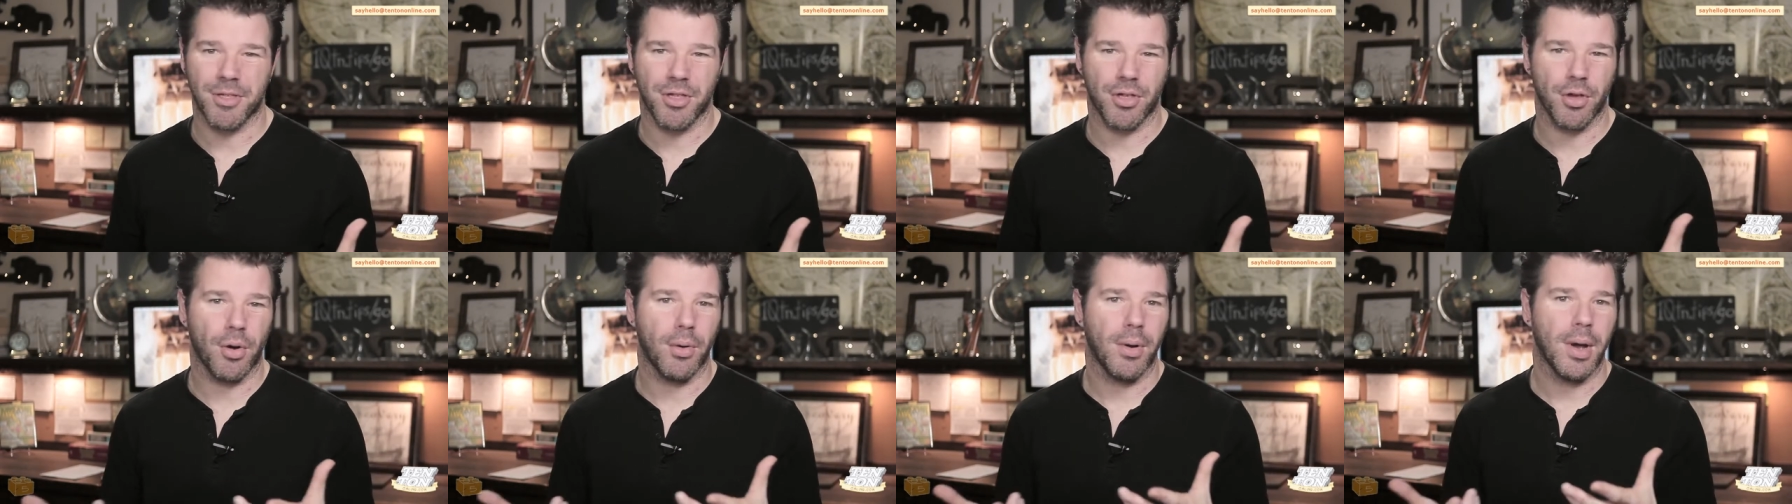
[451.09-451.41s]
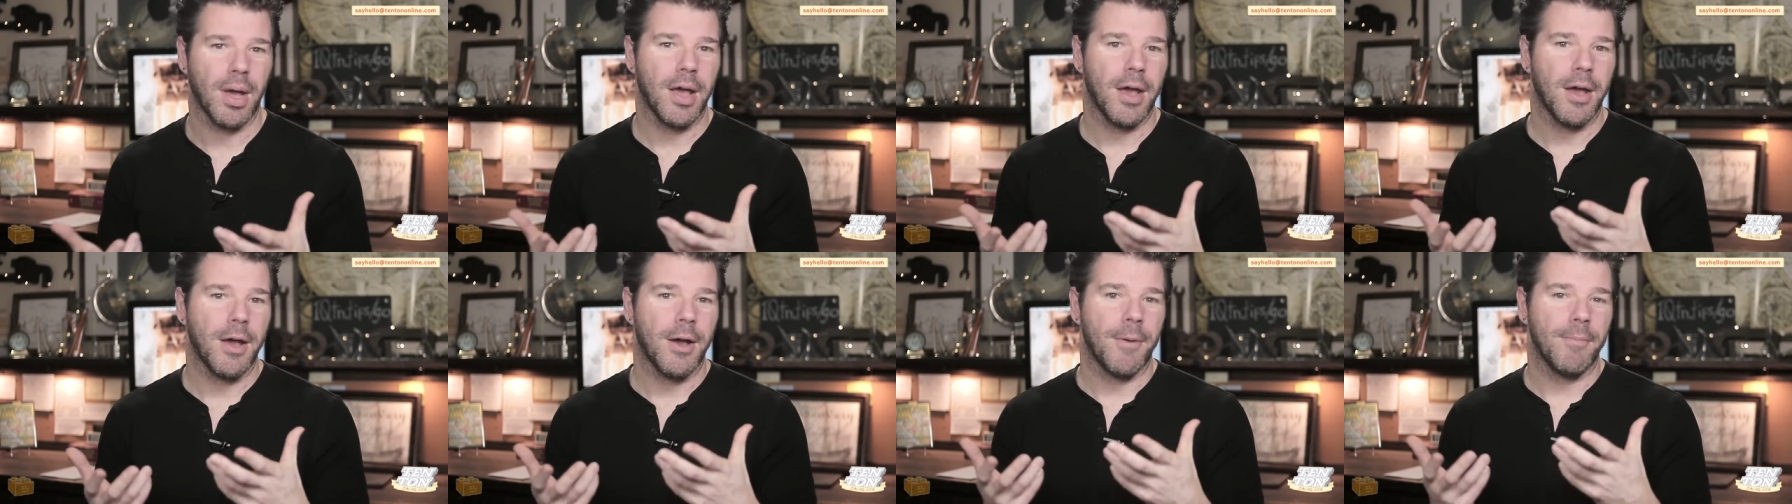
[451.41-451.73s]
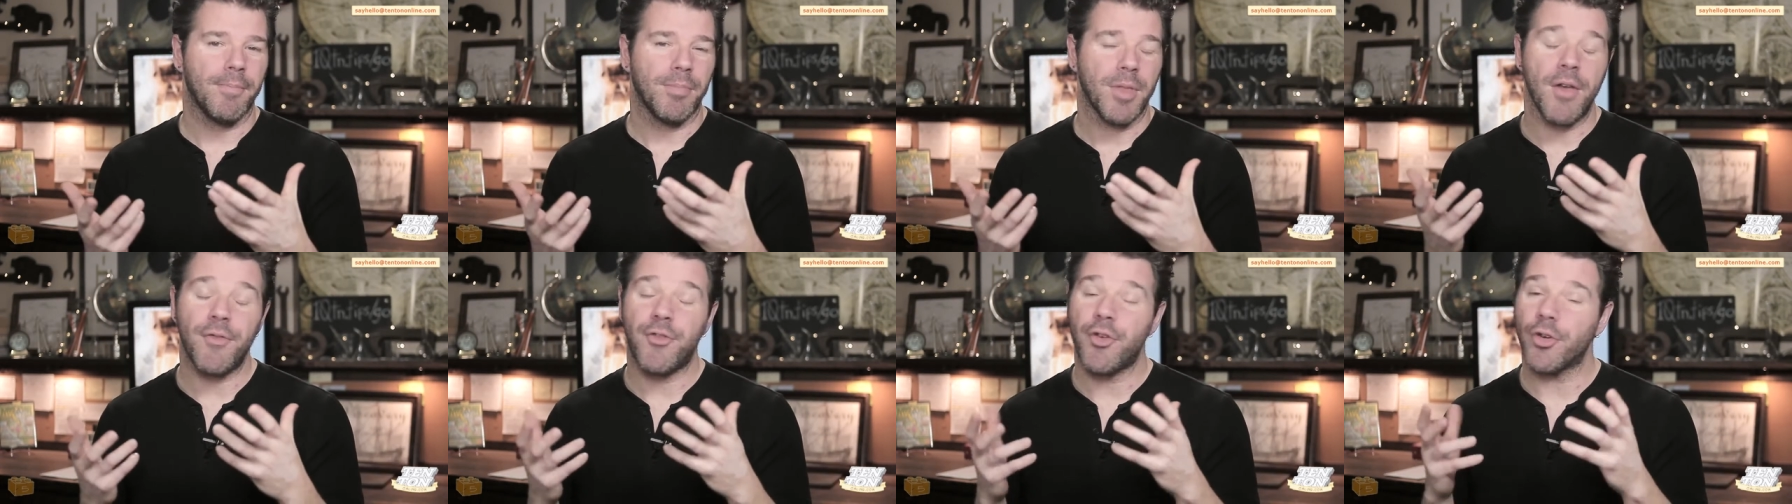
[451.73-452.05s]
So
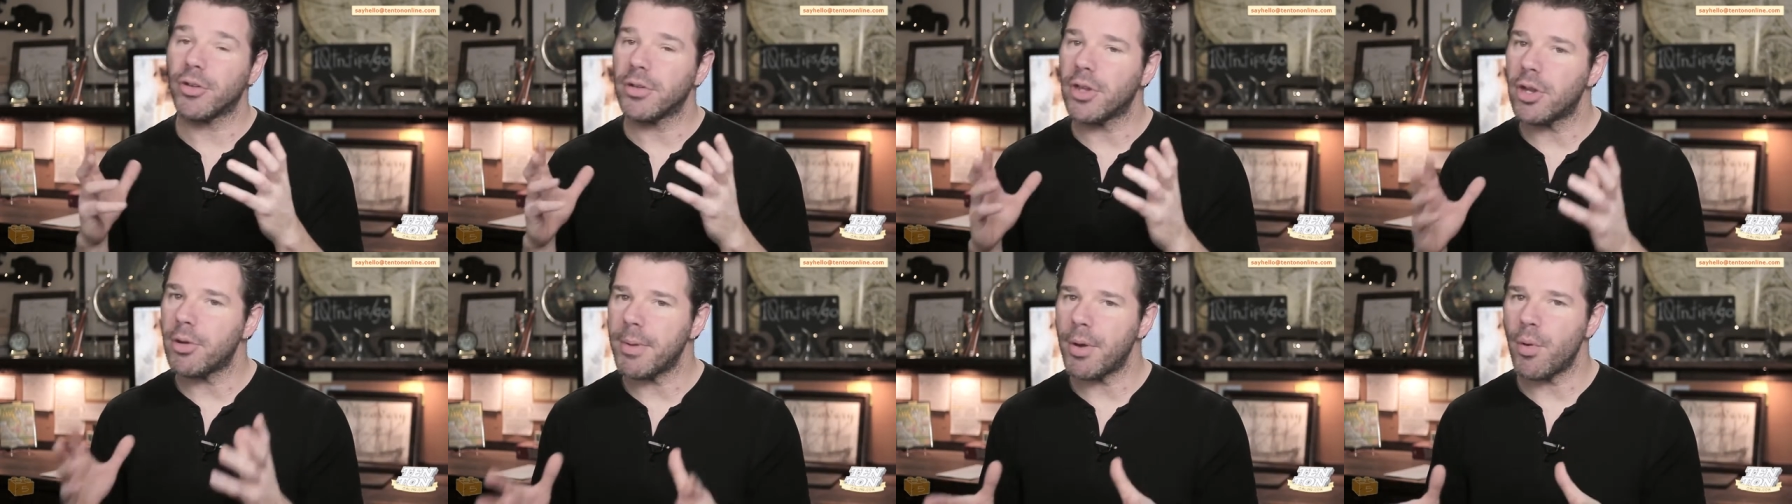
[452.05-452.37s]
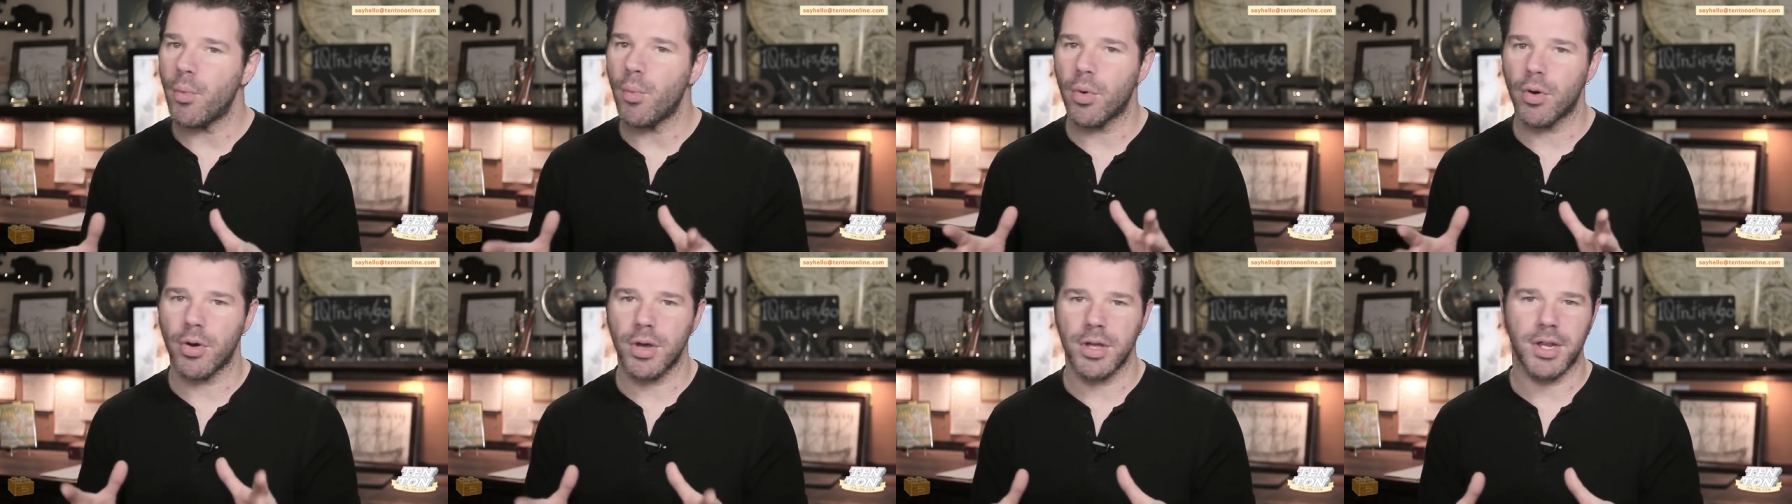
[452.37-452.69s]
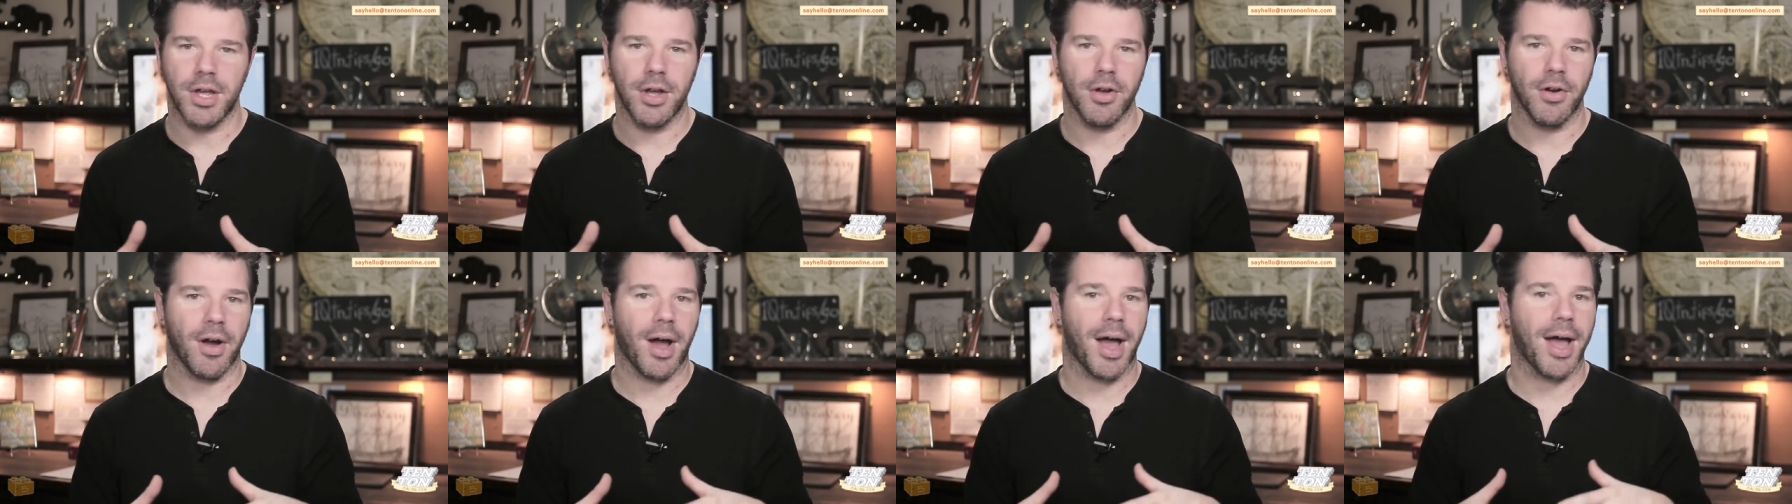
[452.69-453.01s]
if you're a little bit
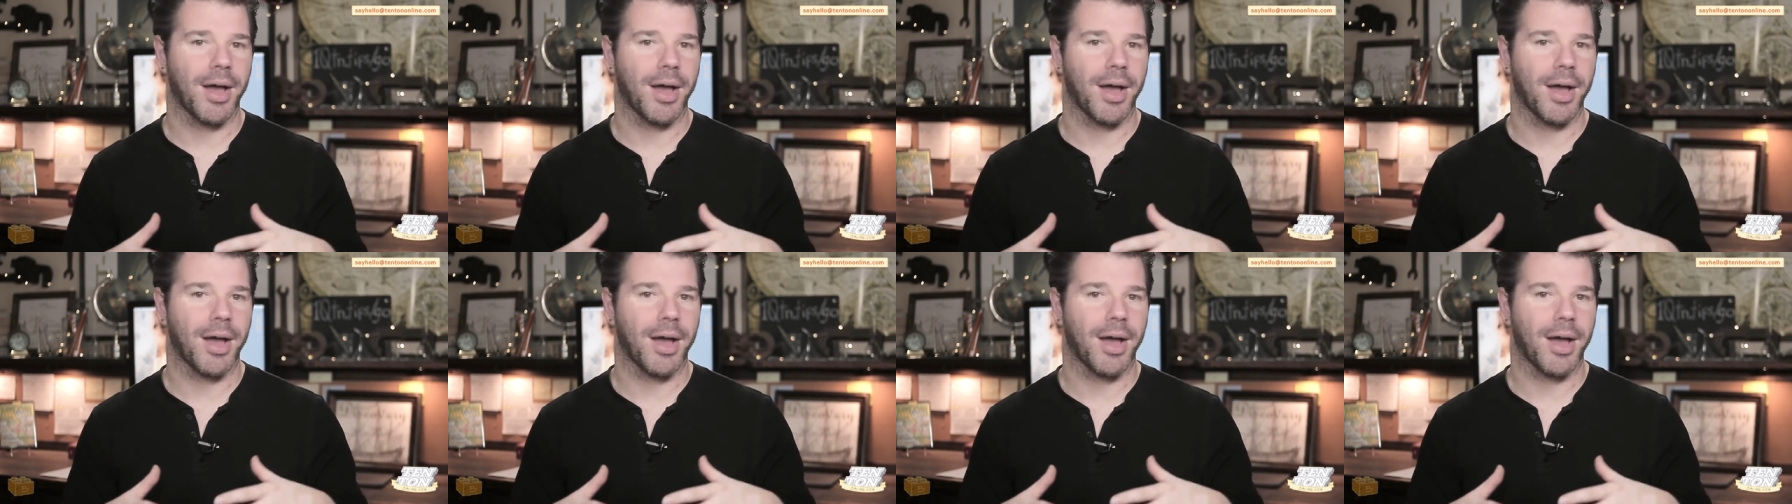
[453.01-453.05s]
worried here,